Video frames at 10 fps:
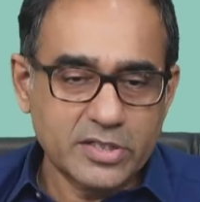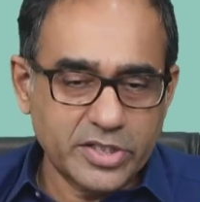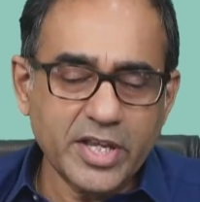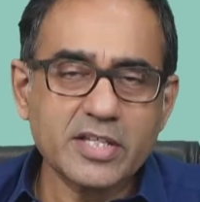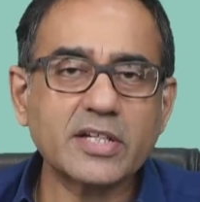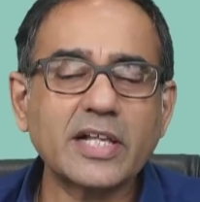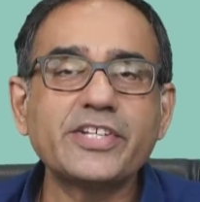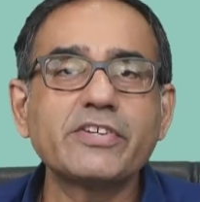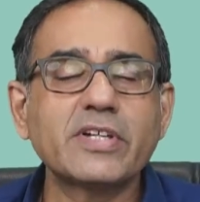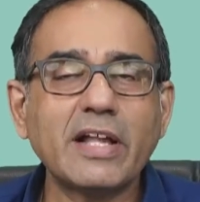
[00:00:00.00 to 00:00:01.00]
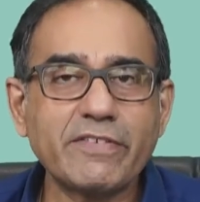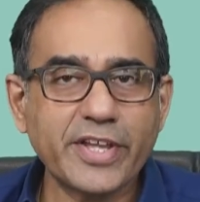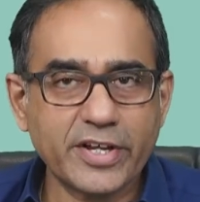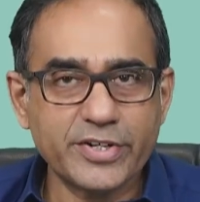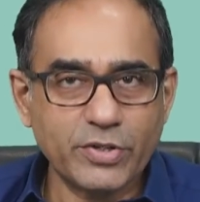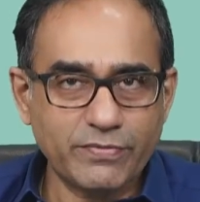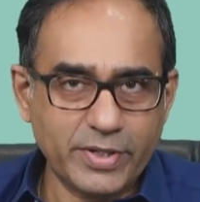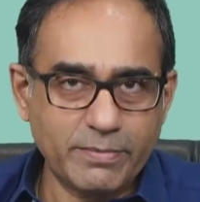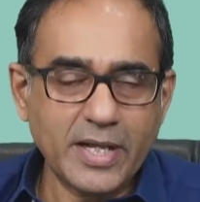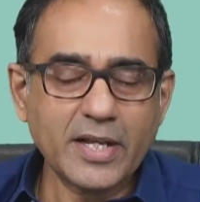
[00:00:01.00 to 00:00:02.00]
Okay, sir, Rajiv sir, I've taken your
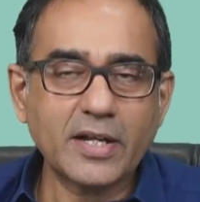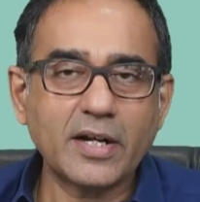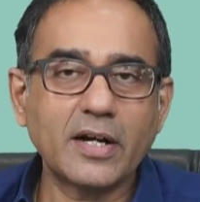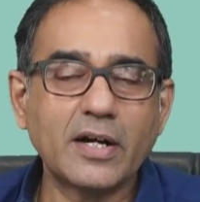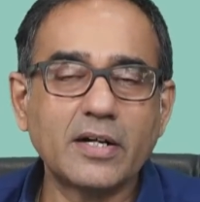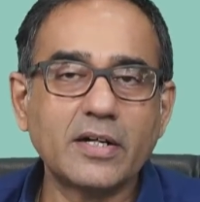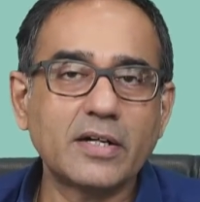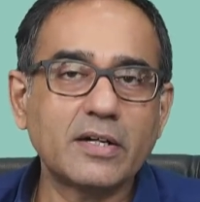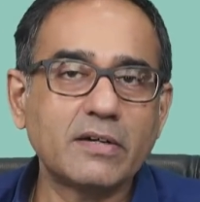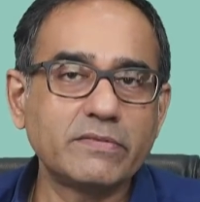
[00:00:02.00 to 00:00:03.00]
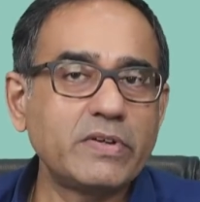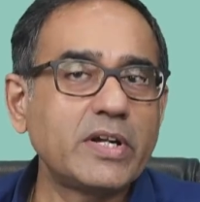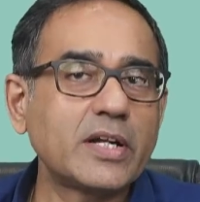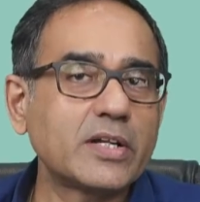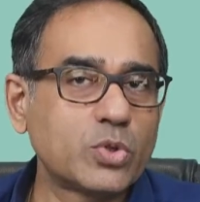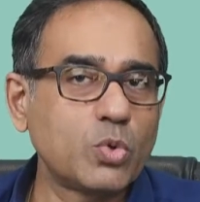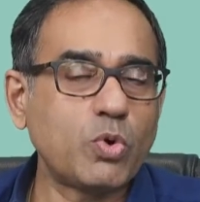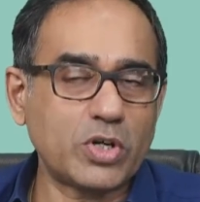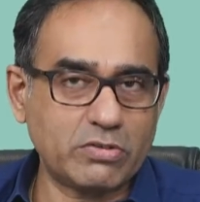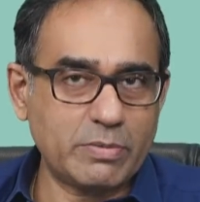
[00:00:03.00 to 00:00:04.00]
feedback. We'll do
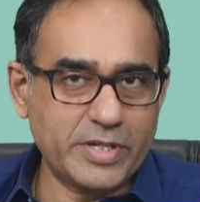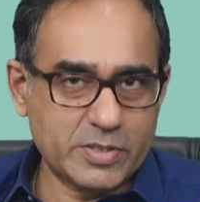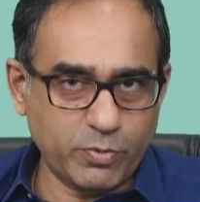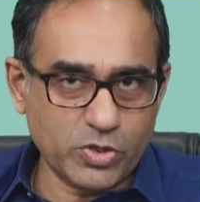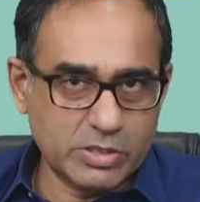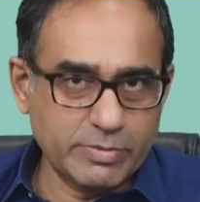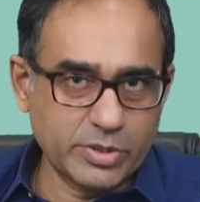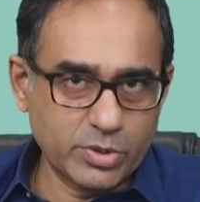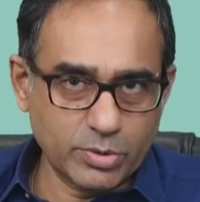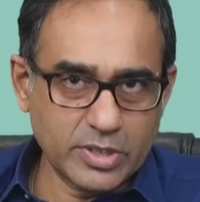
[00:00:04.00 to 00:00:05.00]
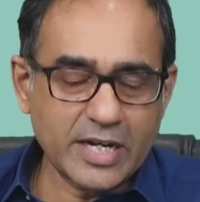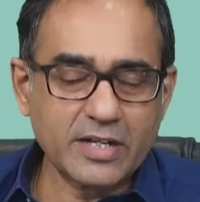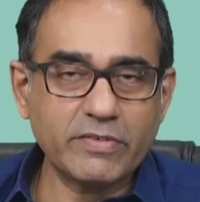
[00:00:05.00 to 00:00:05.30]
whatever best possible to do that.